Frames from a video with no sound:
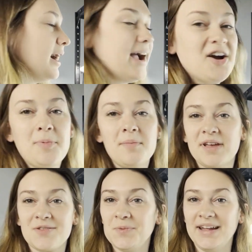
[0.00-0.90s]
I hope I'm
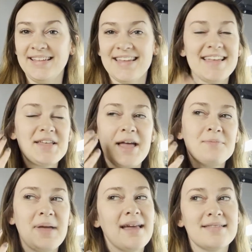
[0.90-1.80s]
explaining it. It
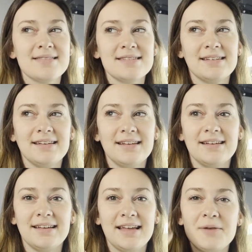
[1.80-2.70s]

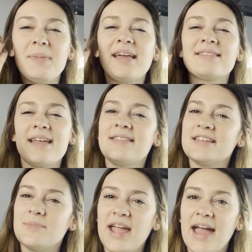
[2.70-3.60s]
makes sense
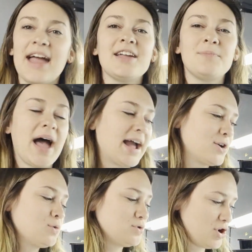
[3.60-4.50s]
in my head, but I
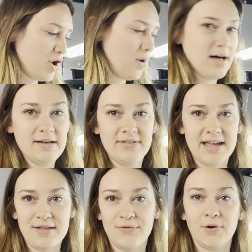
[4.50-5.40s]
don't know all of
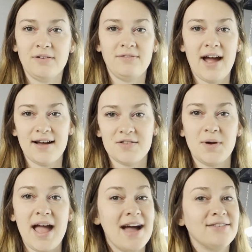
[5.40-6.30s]
this for a fact, so
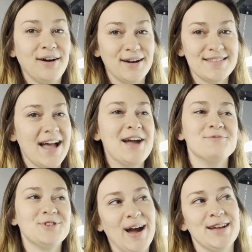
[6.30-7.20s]
I have a hard time
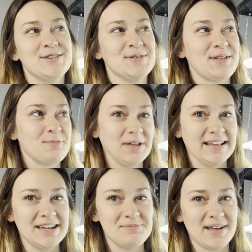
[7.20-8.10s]
trying to explain
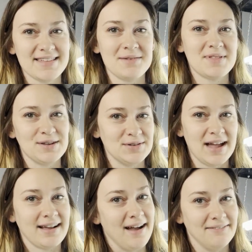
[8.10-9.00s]
it because I'm still
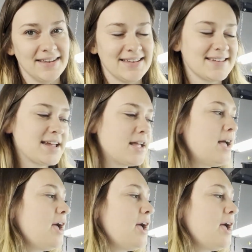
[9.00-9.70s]
not confident in it.